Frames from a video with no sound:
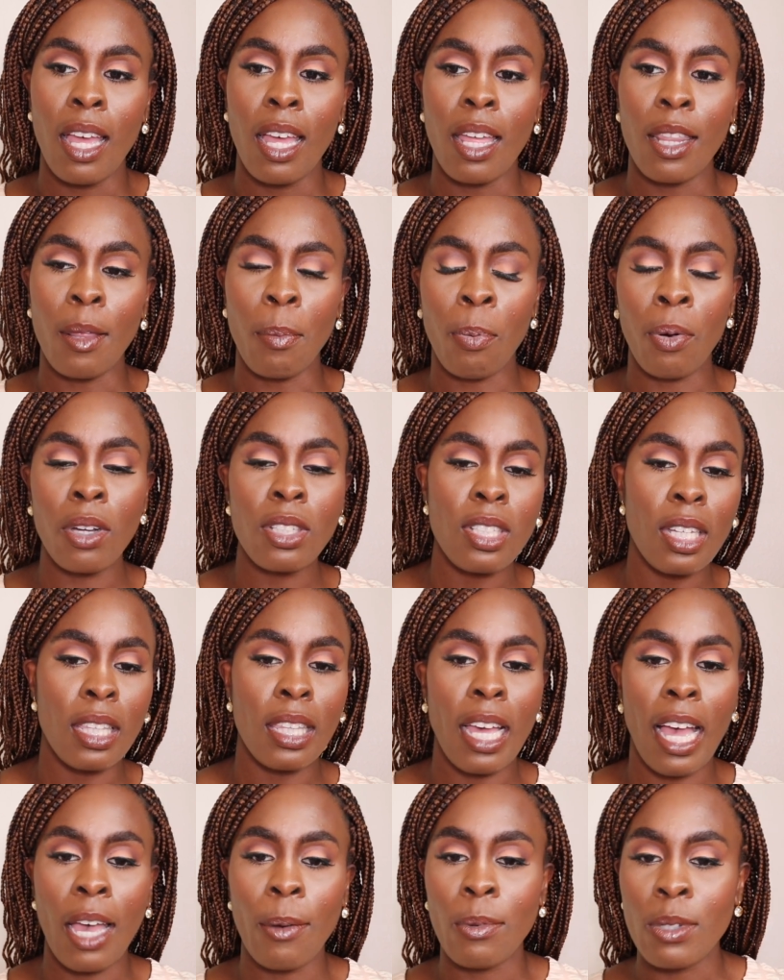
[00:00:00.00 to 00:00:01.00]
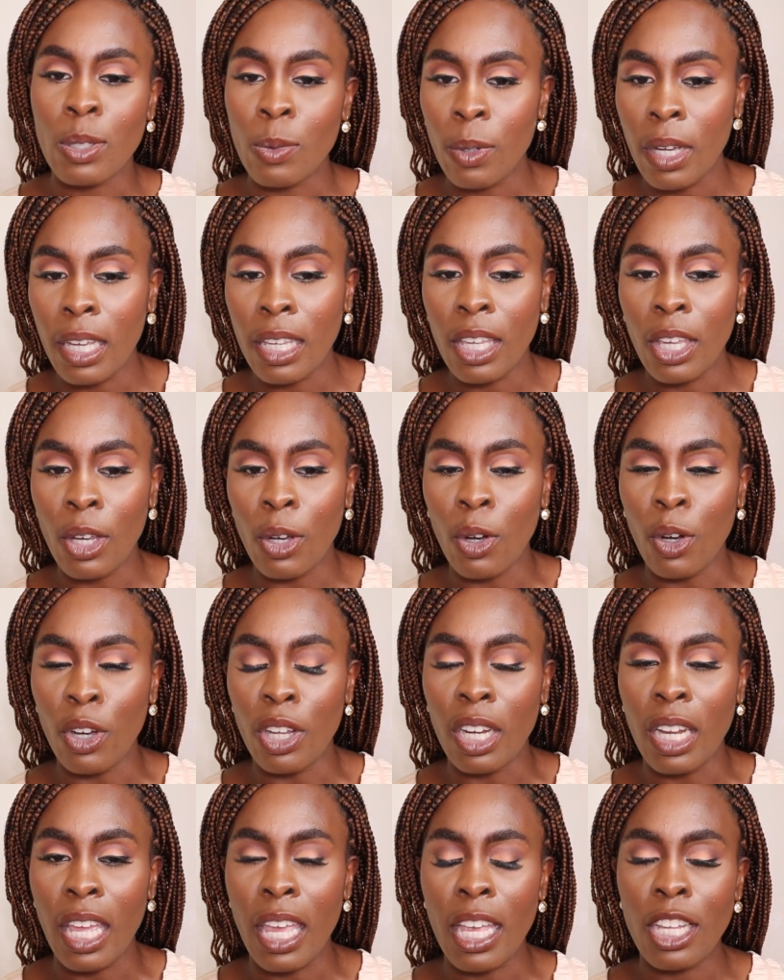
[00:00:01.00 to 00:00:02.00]
the project that I was working
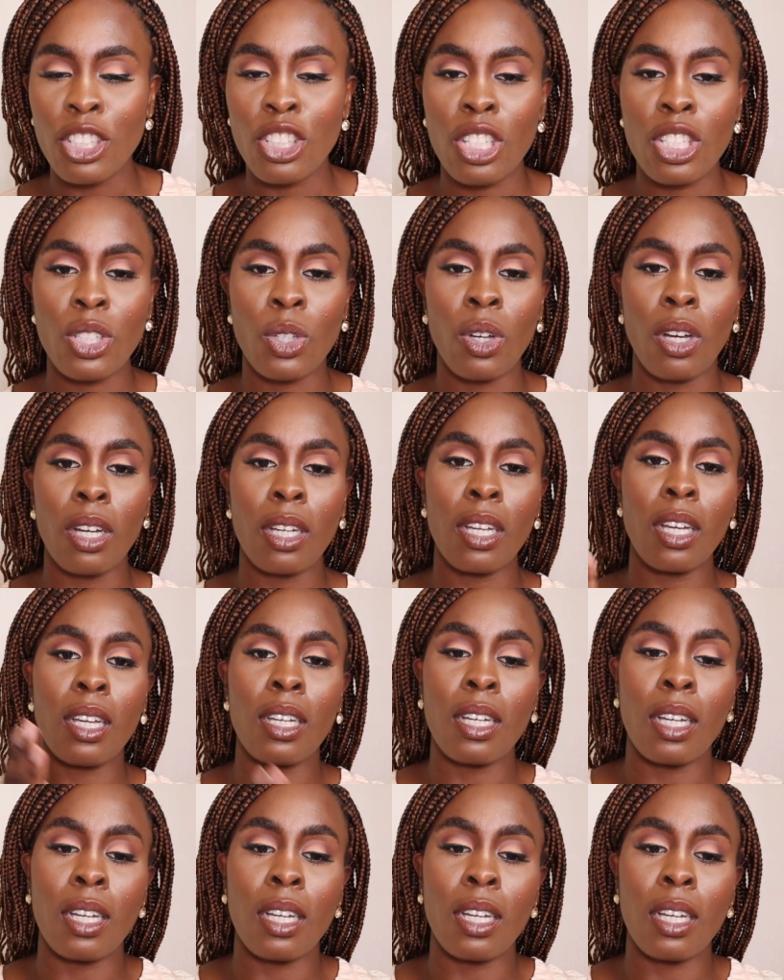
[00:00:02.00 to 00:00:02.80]
on, it just got